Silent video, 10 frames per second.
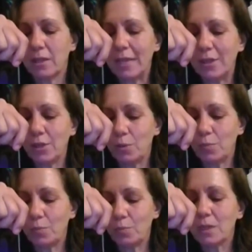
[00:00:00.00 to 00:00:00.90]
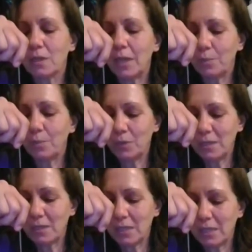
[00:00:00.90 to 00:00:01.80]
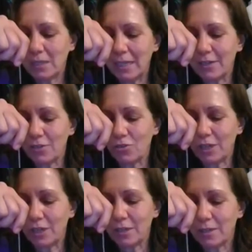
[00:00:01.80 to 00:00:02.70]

Thank you. Now please send the energy.